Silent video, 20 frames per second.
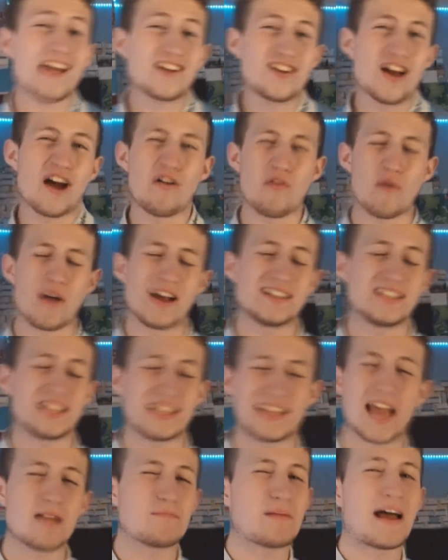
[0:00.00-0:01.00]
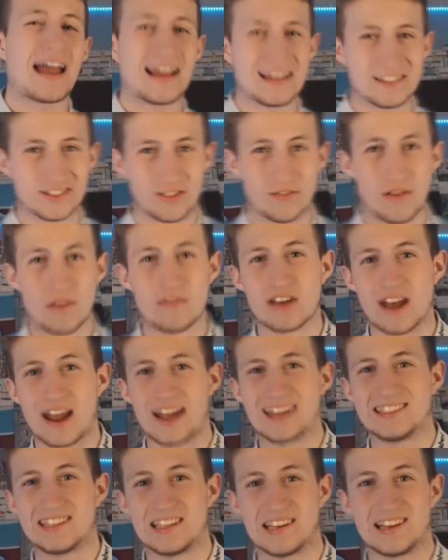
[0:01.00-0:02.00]
I can't wait to get my hands on FIFA
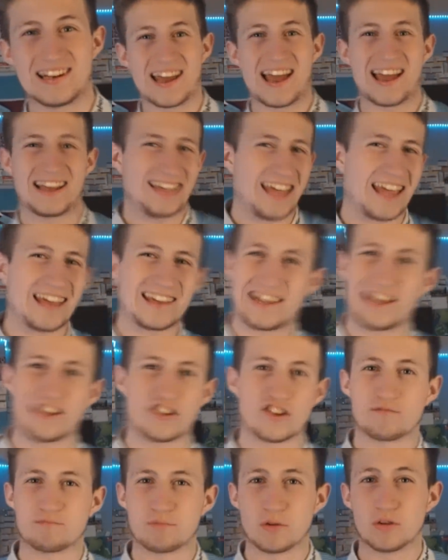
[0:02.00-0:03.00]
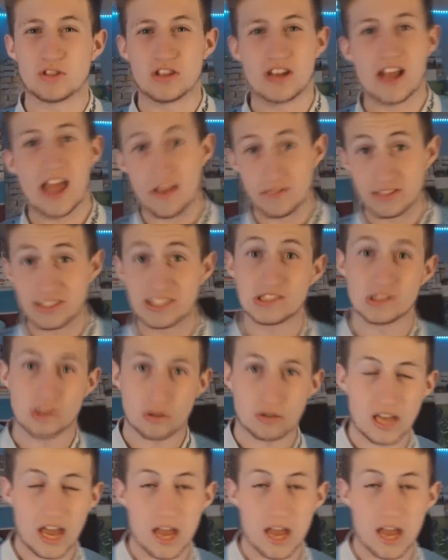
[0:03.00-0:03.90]
19 and get kickoff boosted every single single